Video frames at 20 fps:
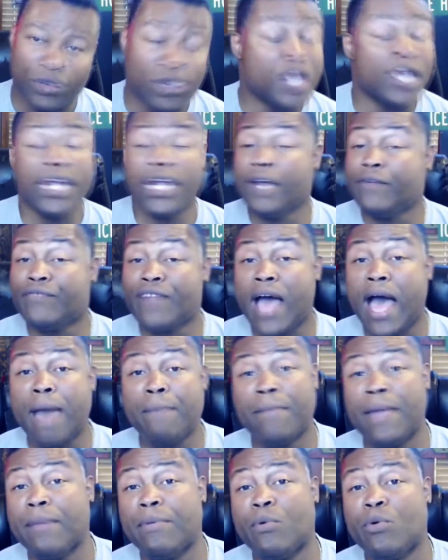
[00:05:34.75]
If not,
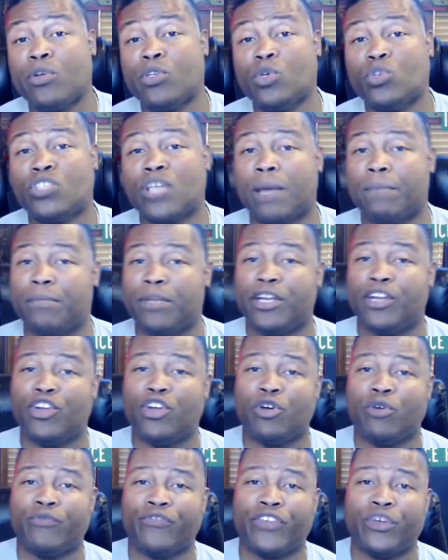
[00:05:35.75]
maybe we'll do something in the near
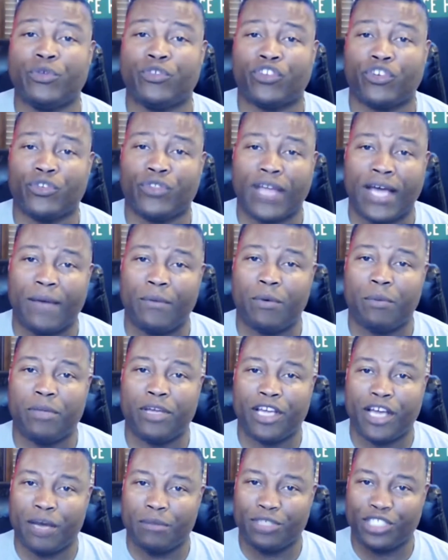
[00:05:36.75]
future that will
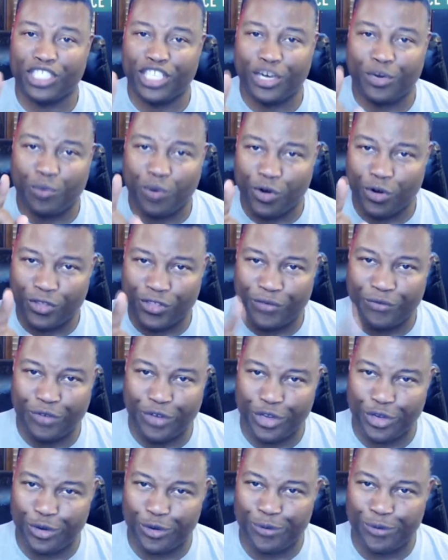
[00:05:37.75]
become share worthy for you,